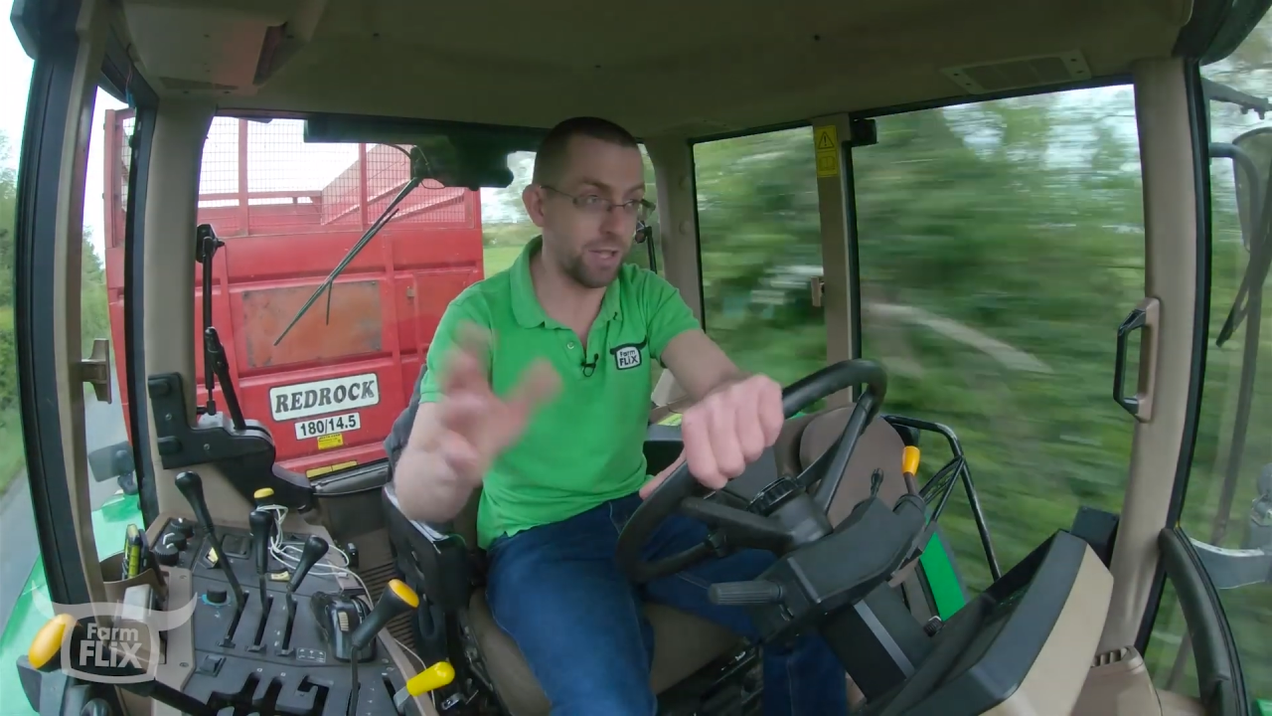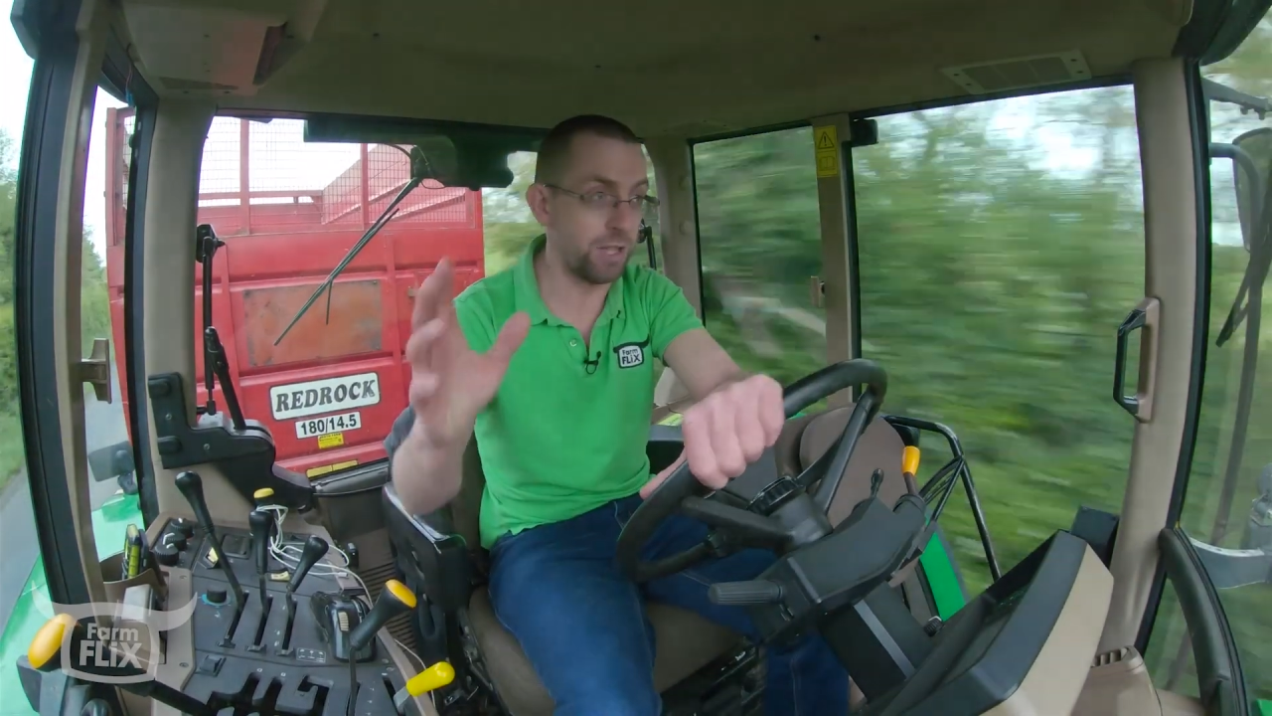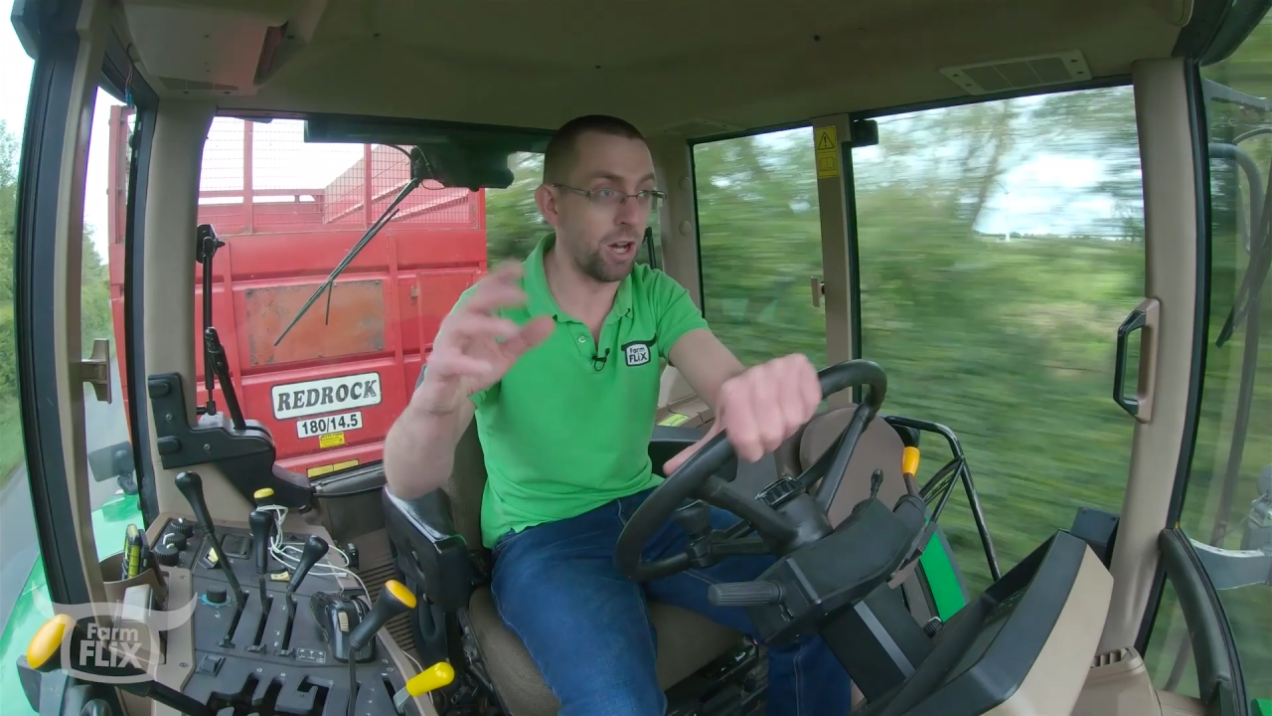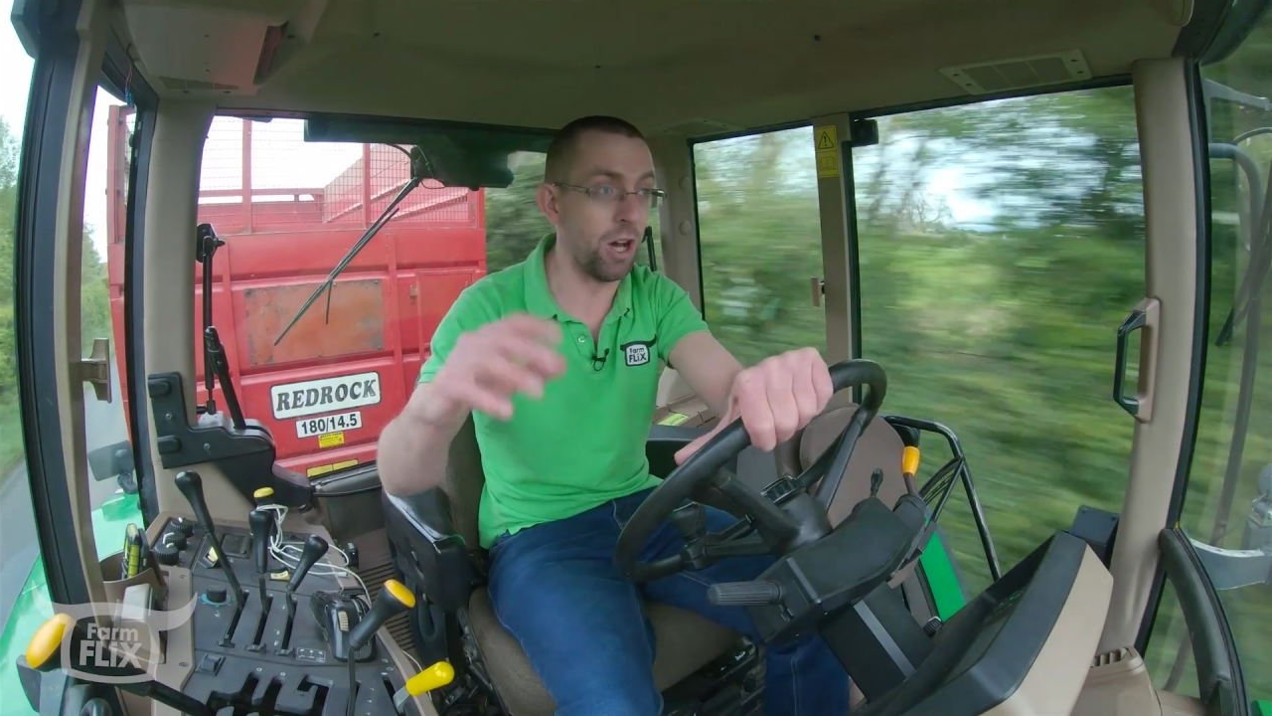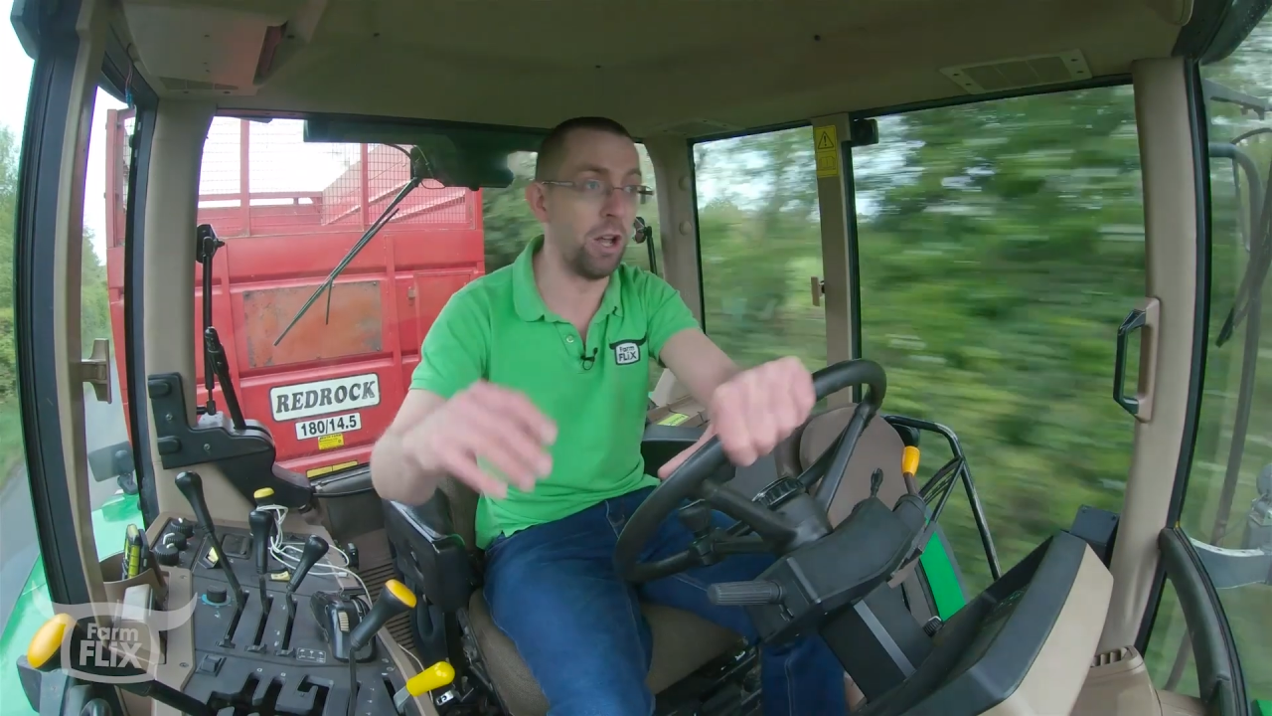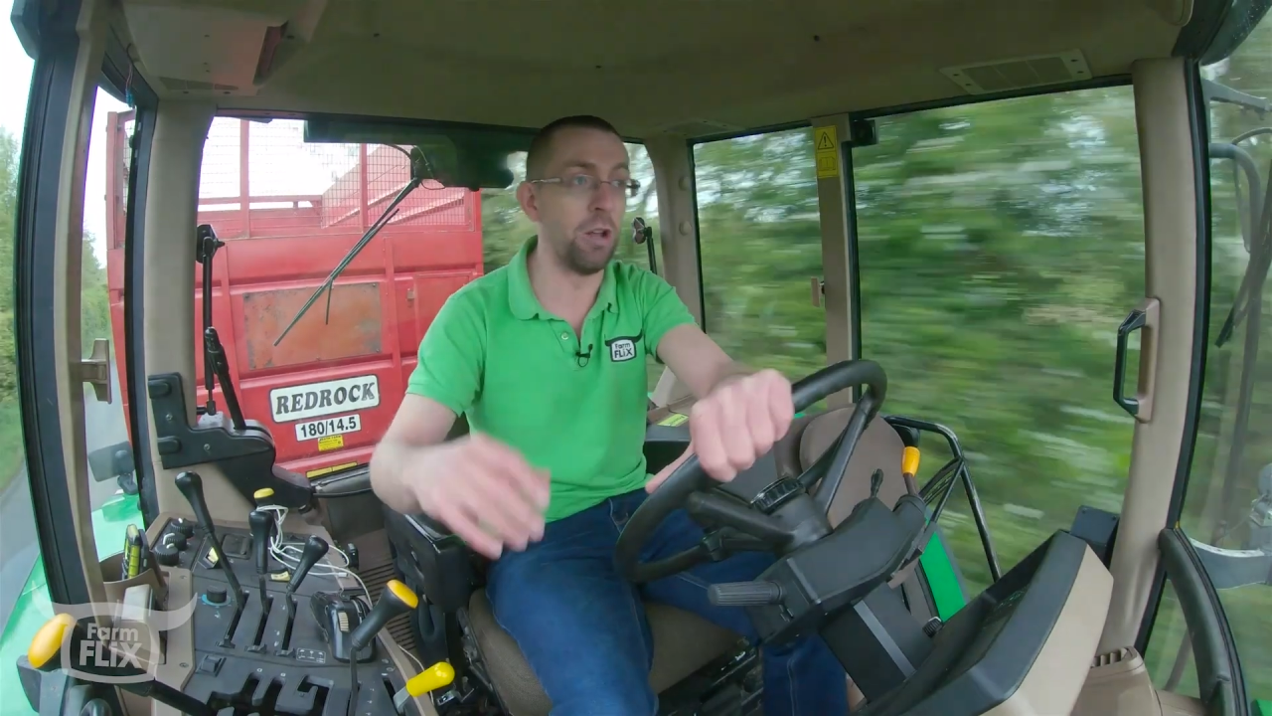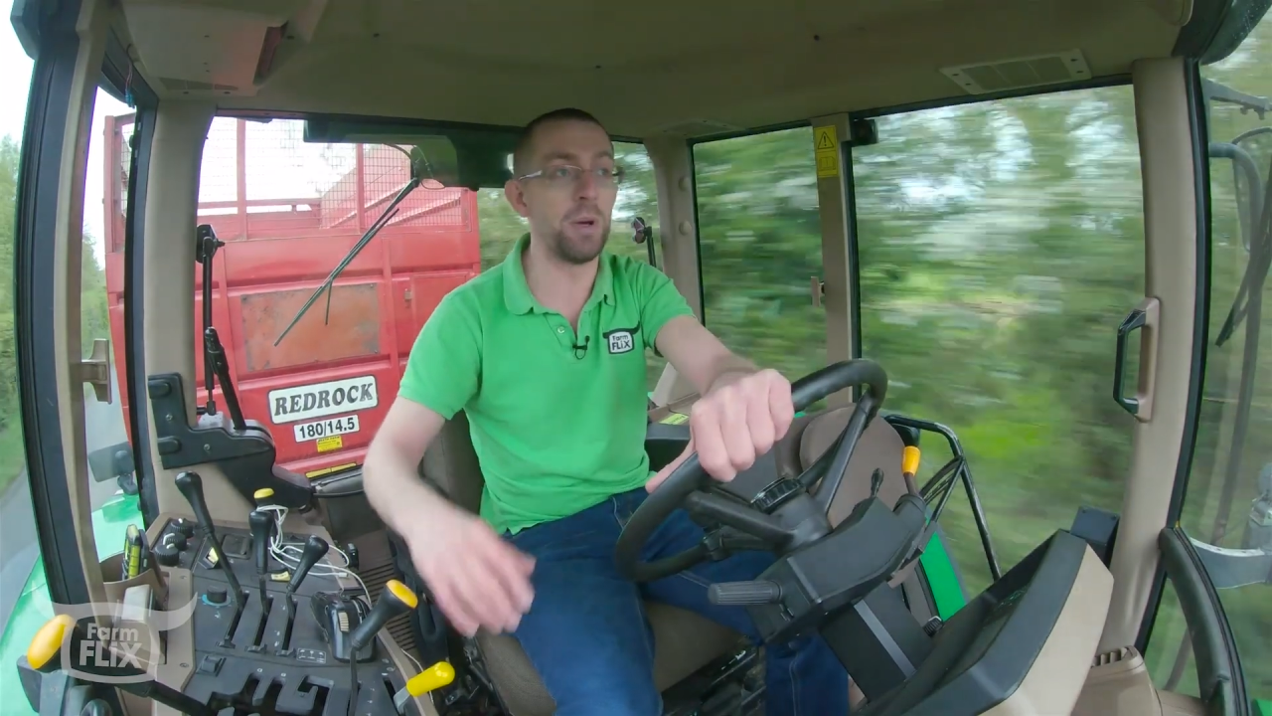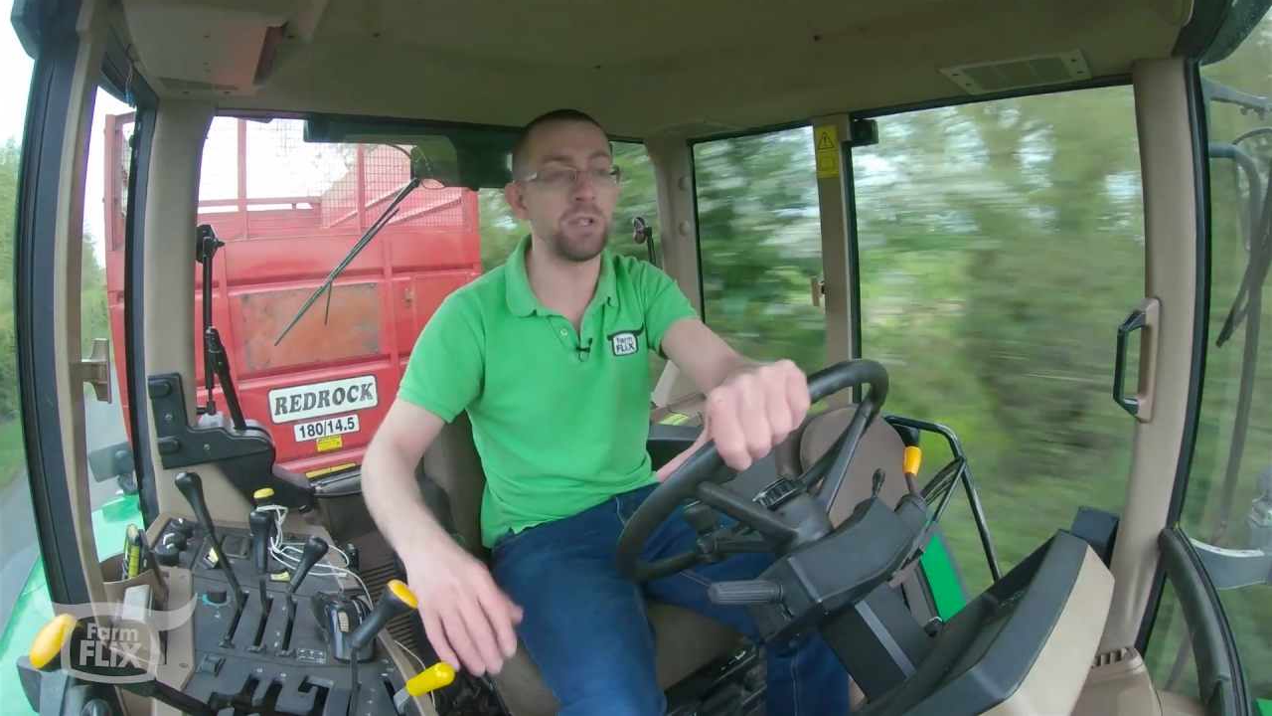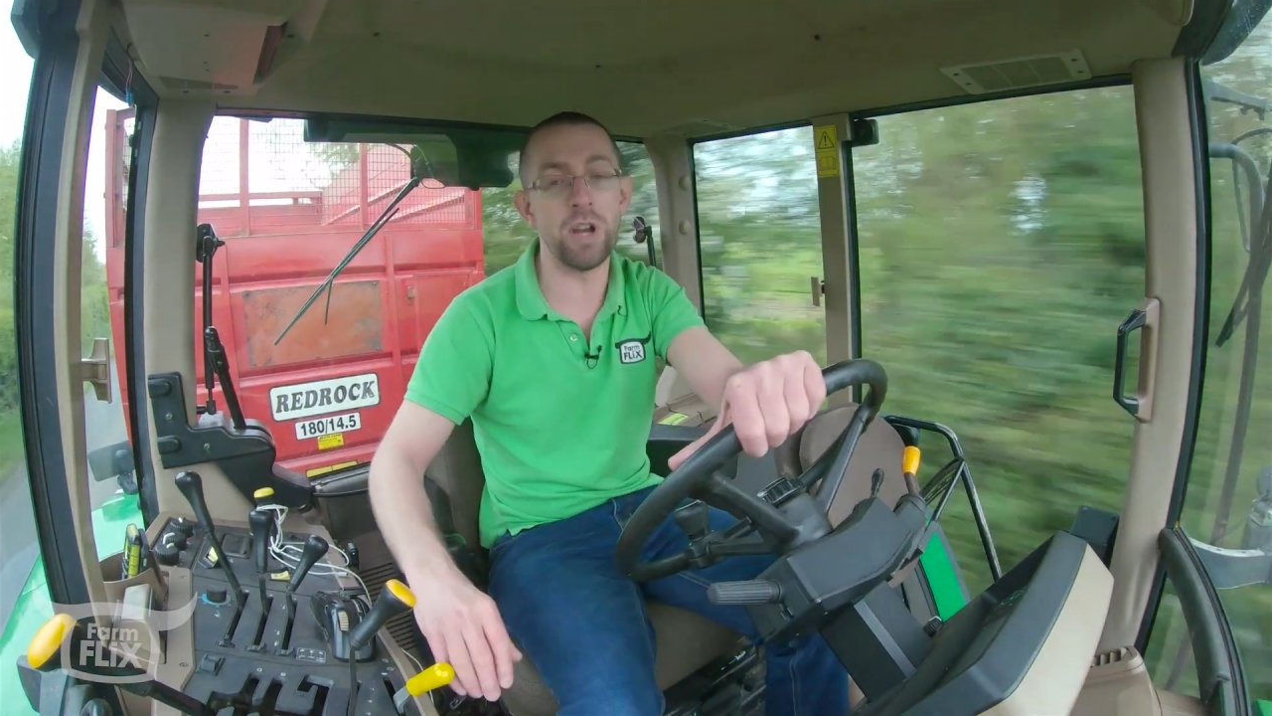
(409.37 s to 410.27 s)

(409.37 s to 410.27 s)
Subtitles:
you always